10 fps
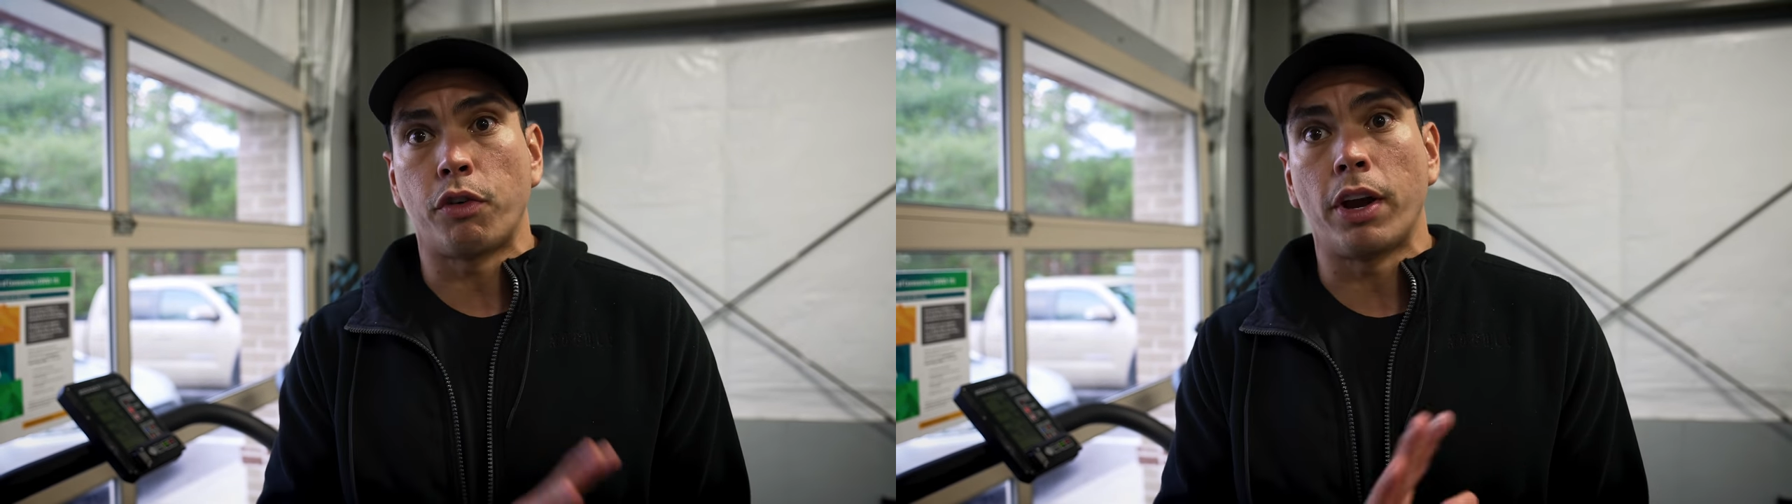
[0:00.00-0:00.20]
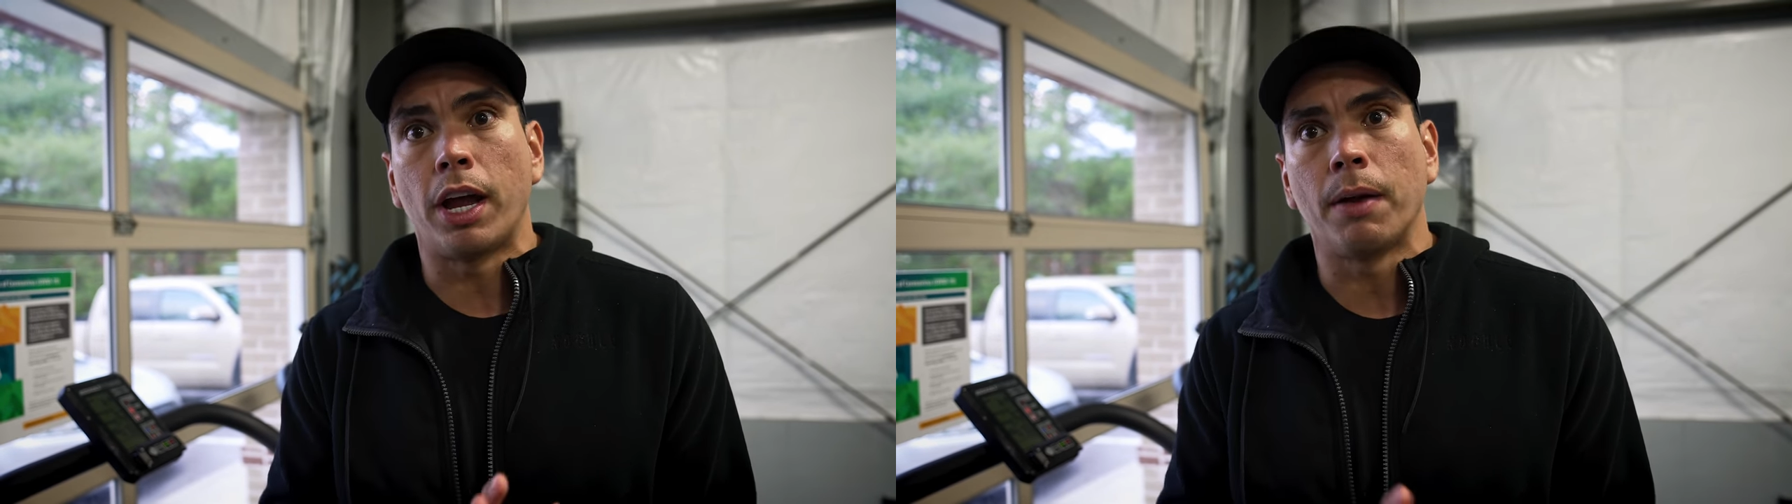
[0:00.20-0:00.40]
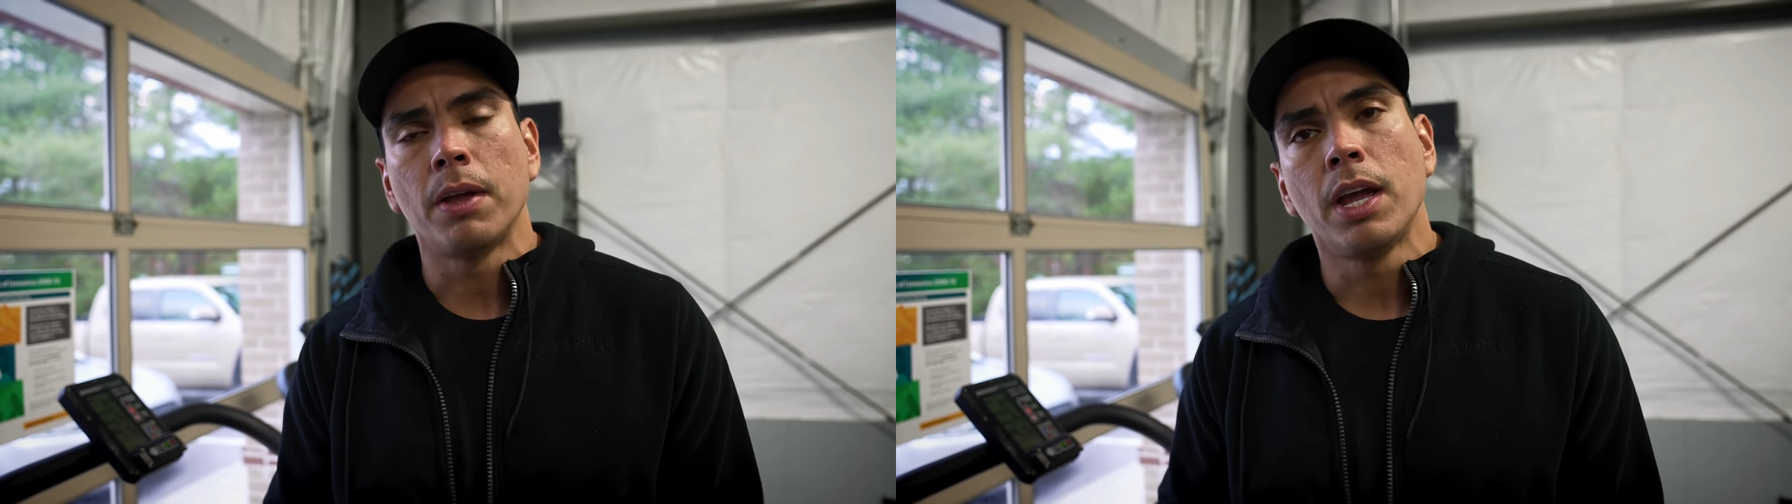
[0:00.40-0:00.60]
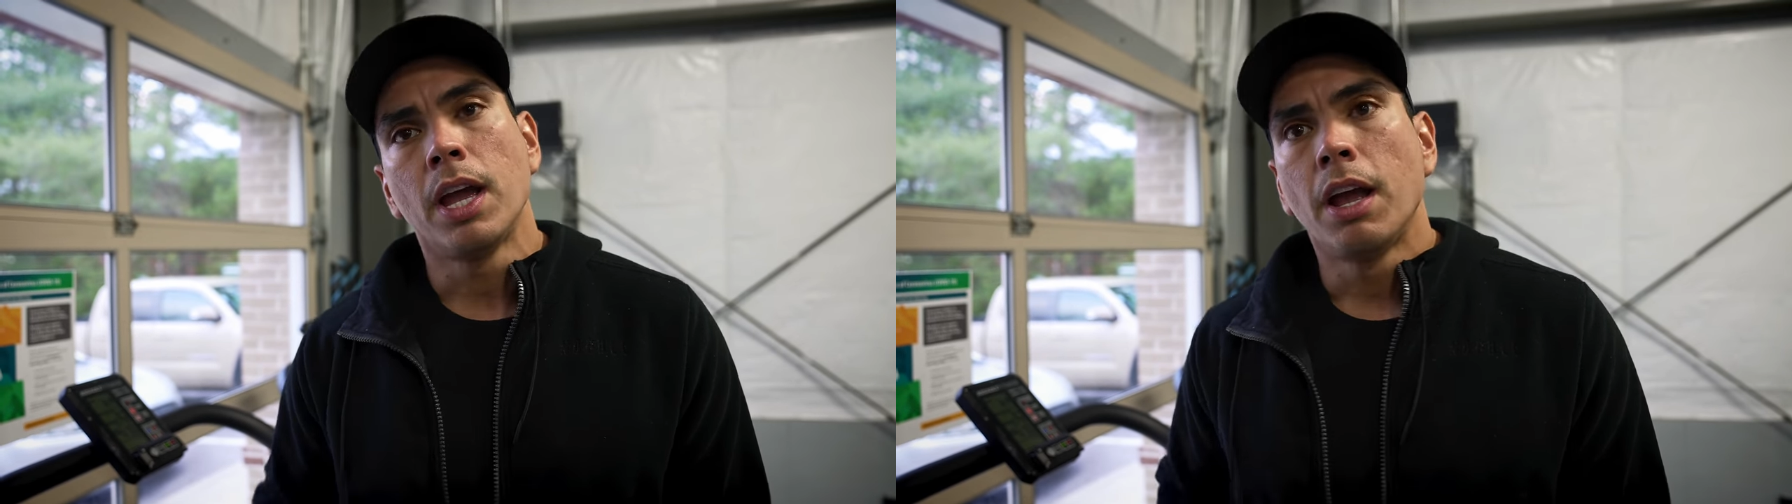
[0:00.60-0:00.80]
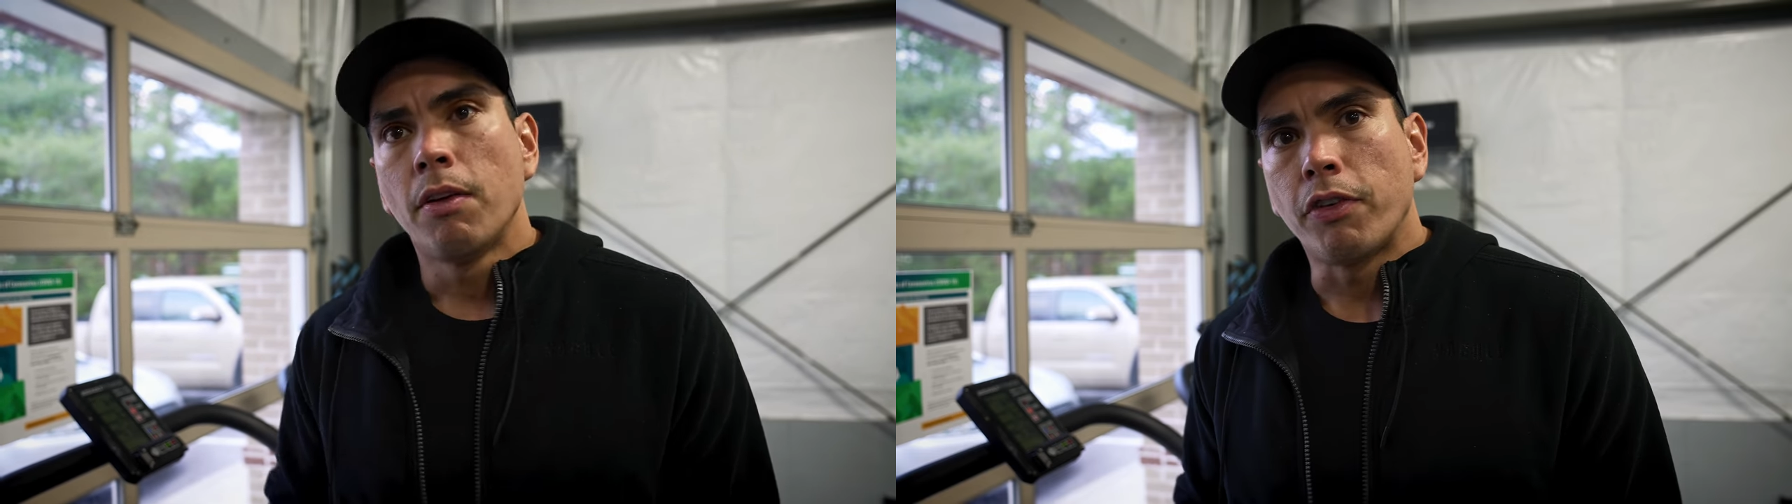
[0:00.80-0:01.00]

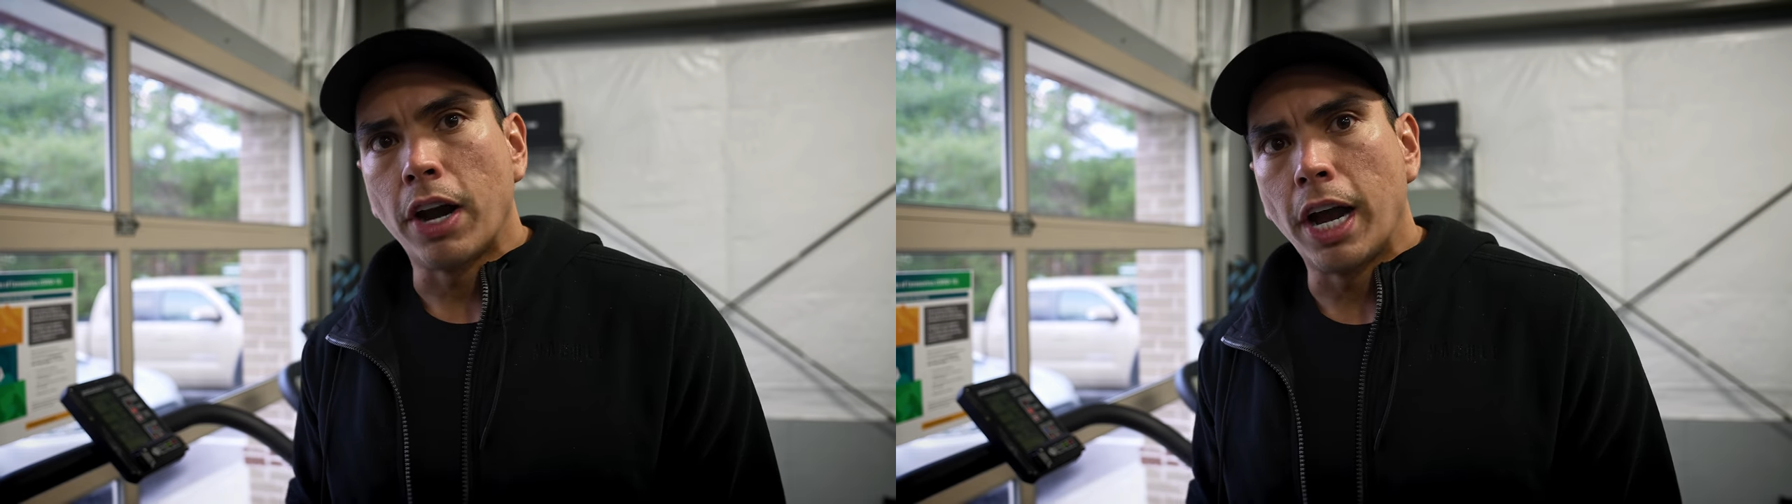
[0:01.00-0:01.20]
for